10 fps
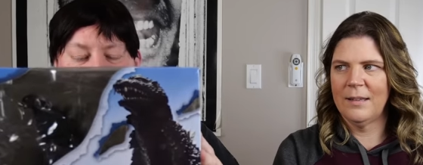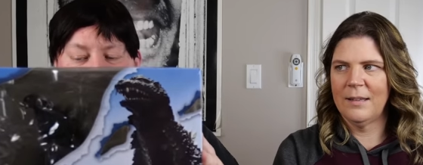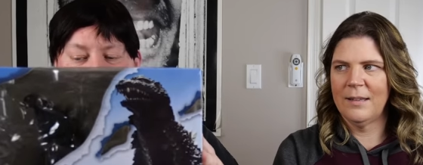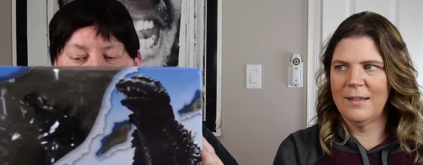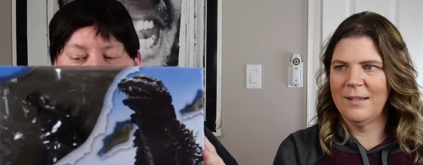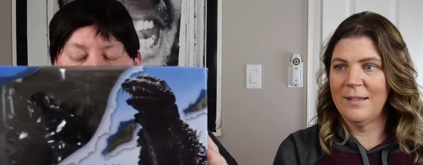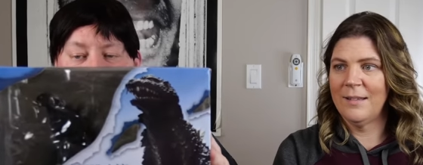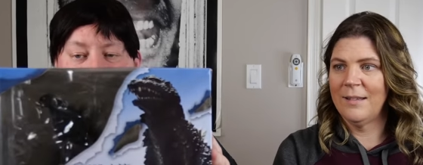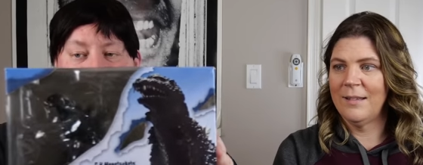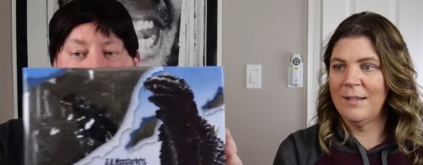Speaker 1: You see
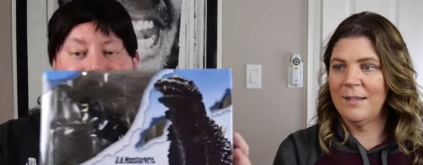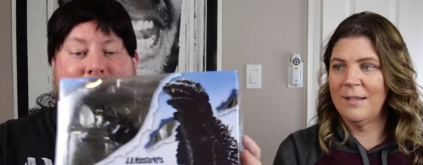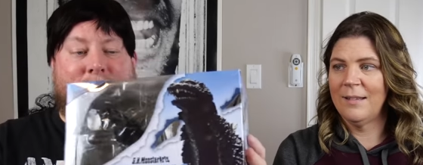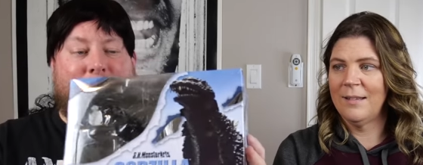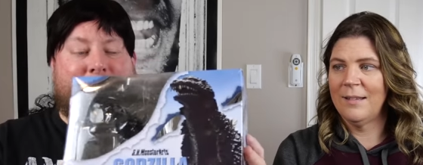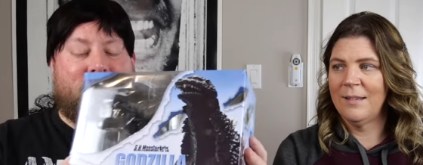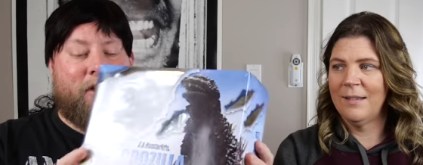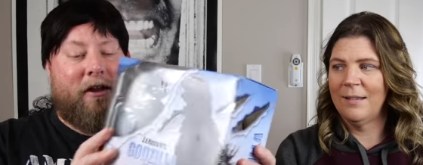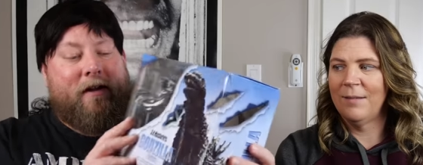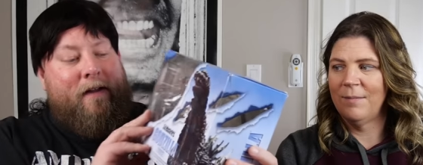Bandai, you know it's
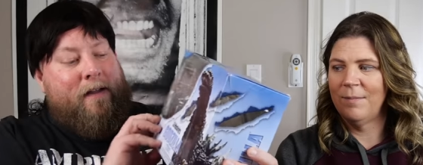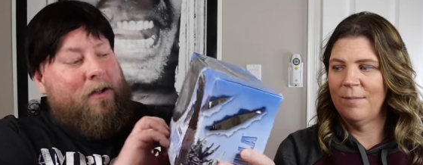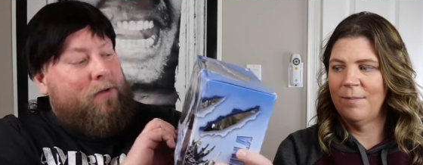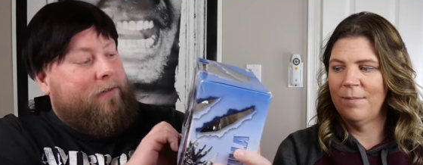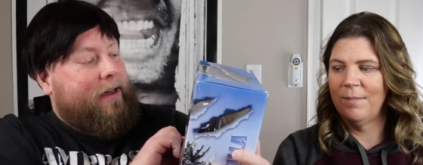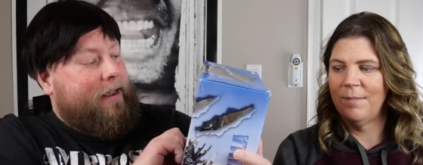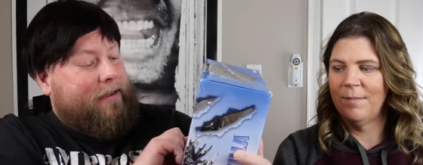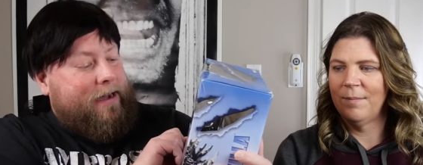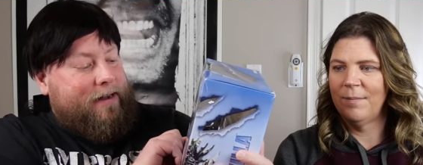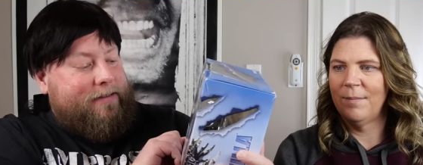good. We've got a
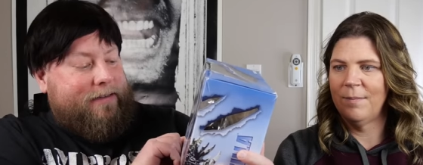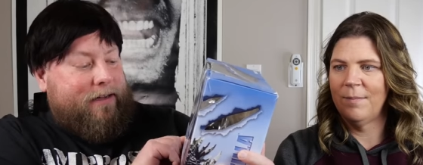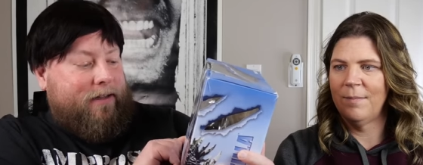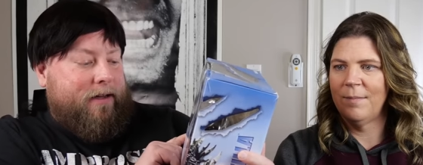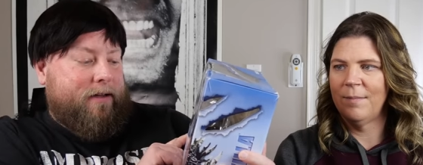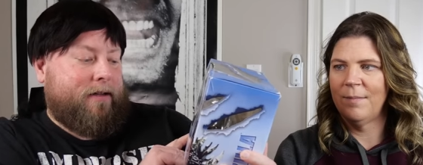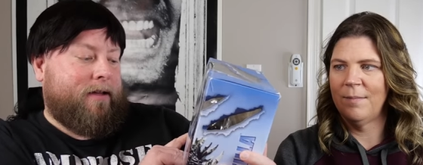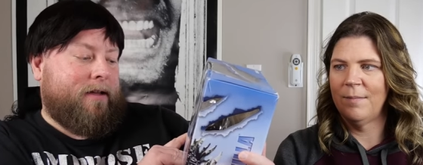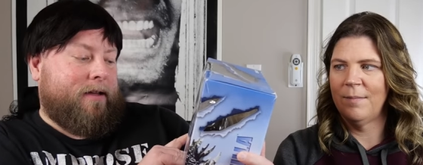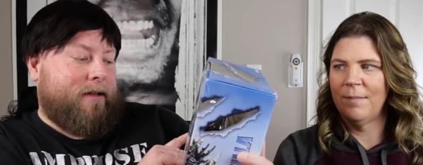Godzilla
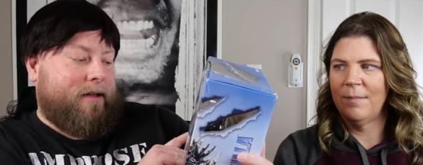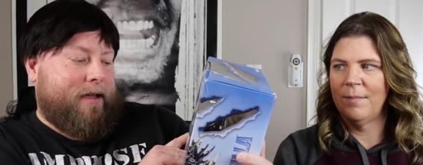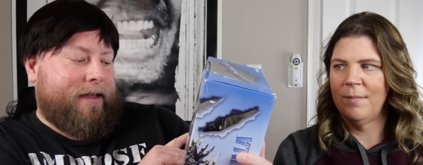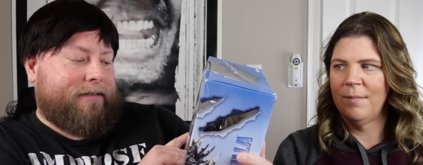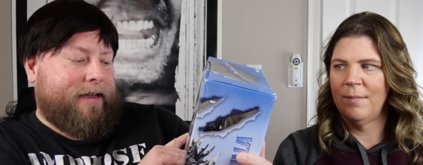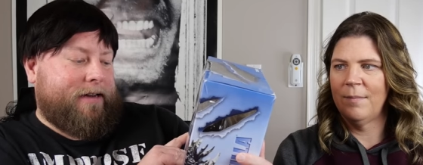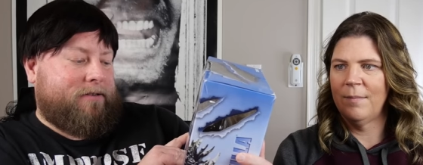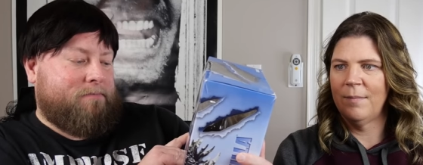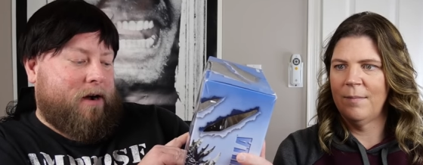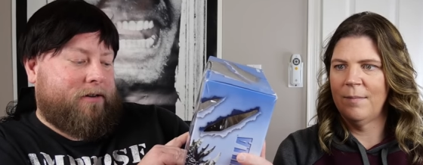
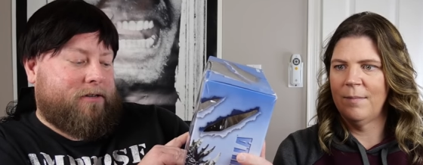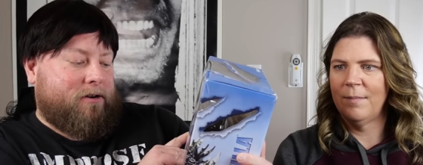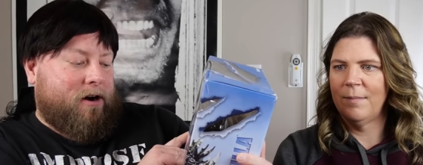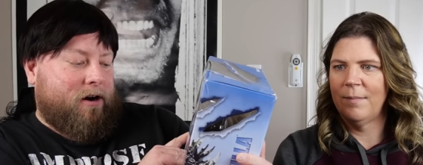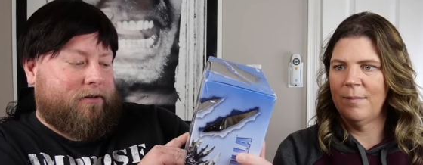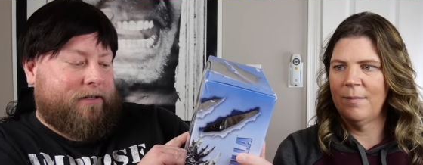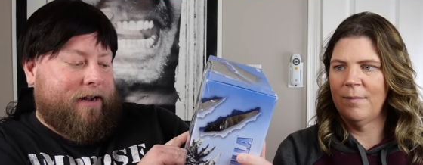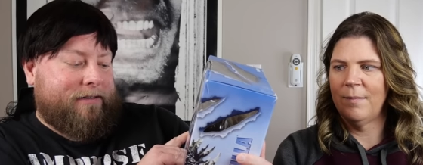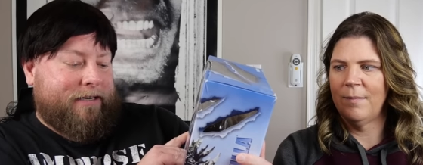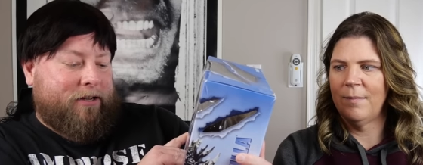SH Monster Arts
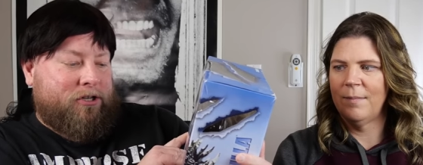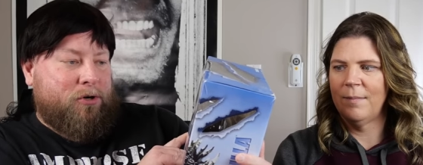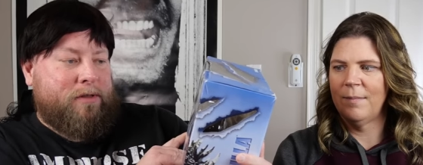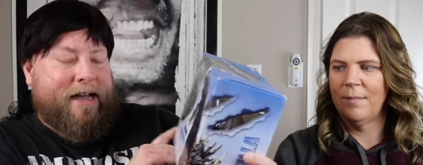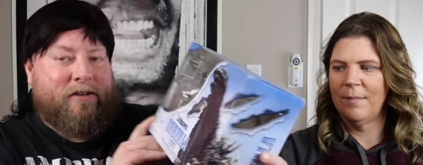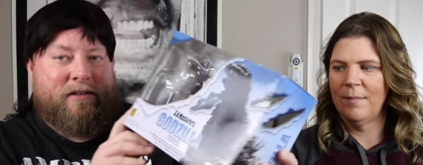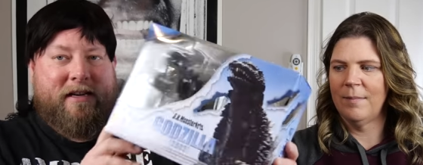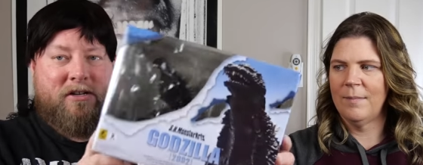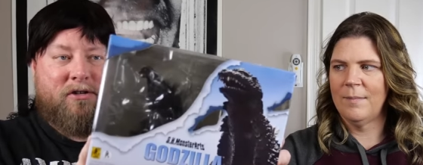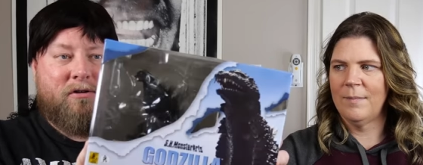Godzilla
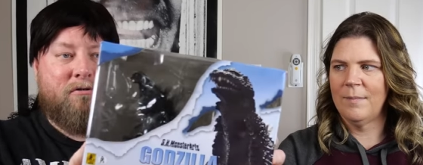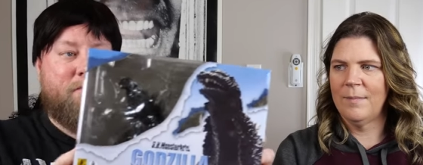2002